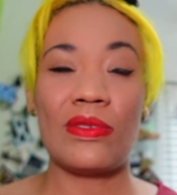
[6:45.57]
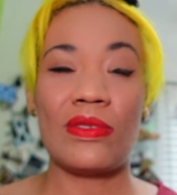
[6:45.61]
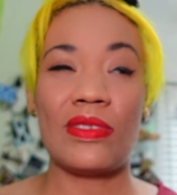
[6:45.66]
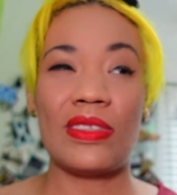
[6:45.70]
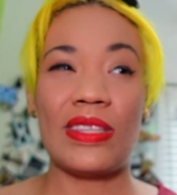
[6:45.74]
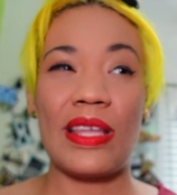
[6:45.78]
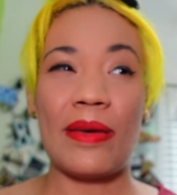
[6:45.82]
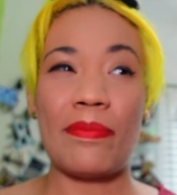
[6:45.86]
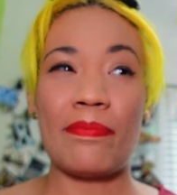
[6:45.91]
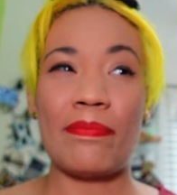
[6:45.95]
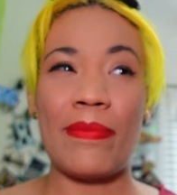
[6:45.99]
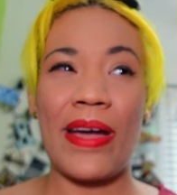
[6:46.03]

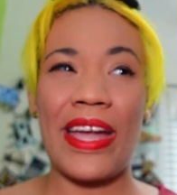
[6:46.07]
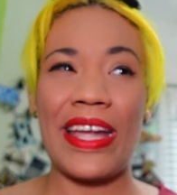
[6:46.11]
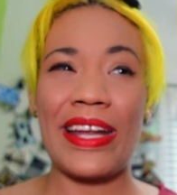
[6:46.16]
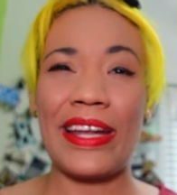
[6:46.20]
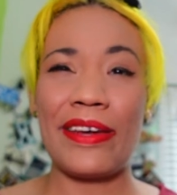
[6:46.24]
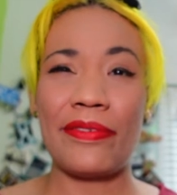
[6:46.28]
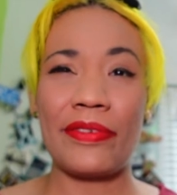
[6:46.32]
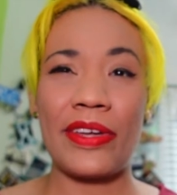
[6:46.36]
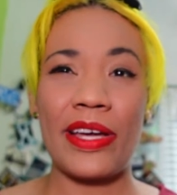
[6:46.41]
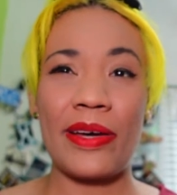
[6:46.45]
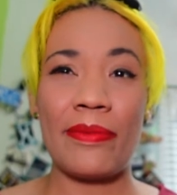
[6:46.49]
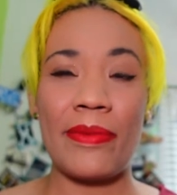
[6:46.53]
that might
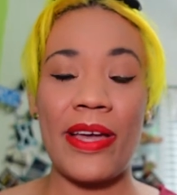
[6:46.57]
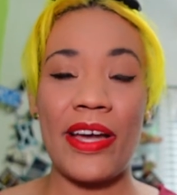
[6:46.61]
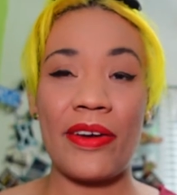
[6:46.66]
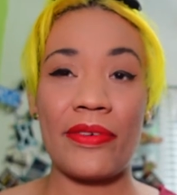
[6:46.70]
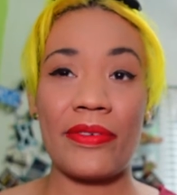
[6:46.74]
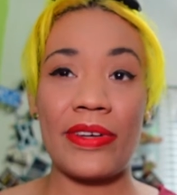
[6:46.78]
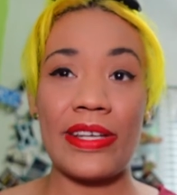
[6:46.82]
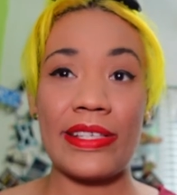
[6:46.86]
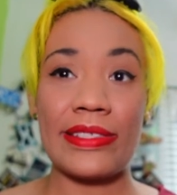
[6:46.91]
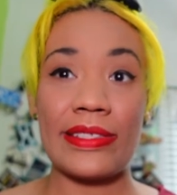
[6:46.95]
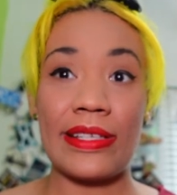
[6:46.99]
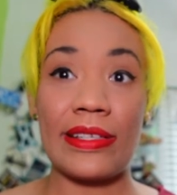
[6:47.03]
have come out
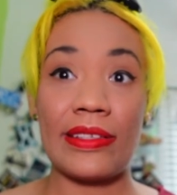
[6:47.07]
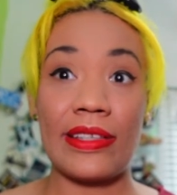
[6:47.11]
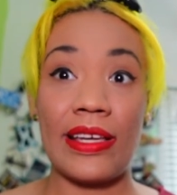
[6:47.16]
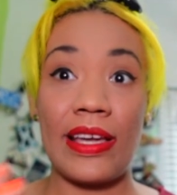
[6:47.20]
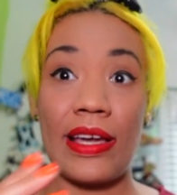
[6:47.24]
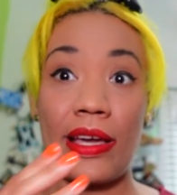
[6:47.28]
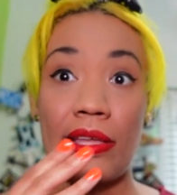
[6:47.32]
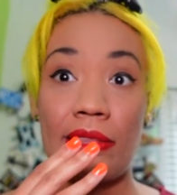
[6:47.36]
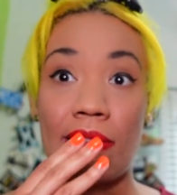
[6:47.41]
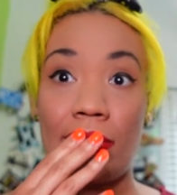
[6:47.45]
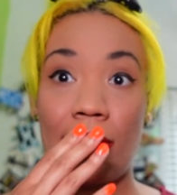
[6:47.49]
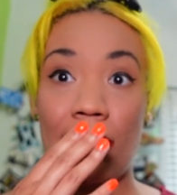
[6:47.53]
recently,
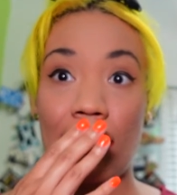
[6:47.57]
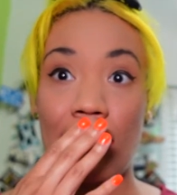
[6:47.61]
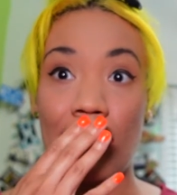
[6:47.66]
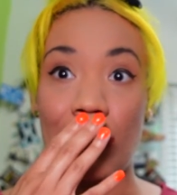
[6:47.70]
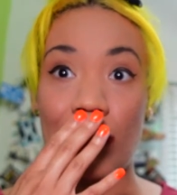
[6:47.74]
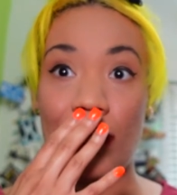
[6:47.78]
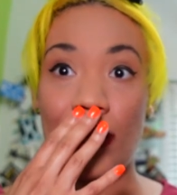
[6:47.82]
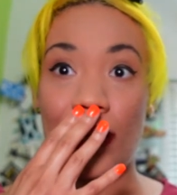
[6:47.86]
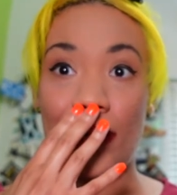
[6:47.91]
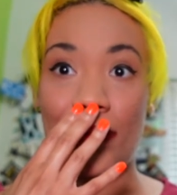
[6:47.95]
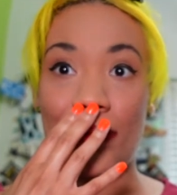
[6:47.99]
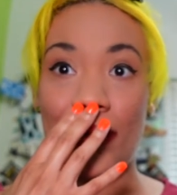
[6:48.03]
I think it
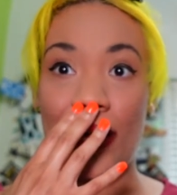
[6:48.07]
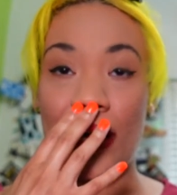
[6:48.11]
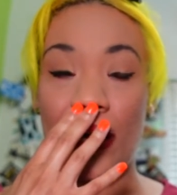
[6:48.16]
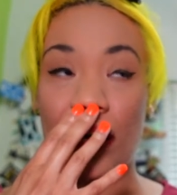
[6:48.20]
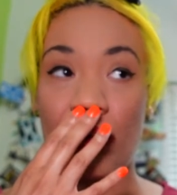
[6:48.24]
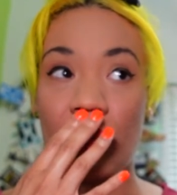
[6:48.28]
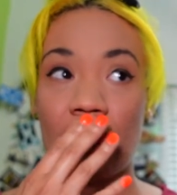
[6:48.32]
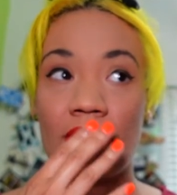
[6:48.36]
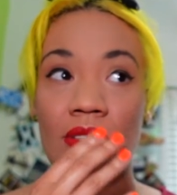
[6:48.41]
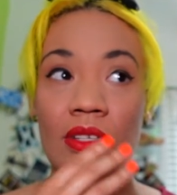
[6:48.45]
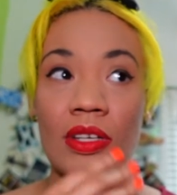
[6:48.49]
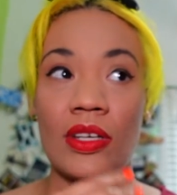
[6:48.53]
came
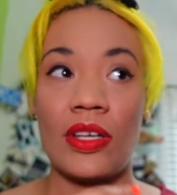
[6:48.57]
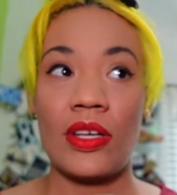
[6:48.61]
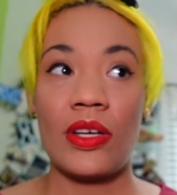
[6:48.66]
out,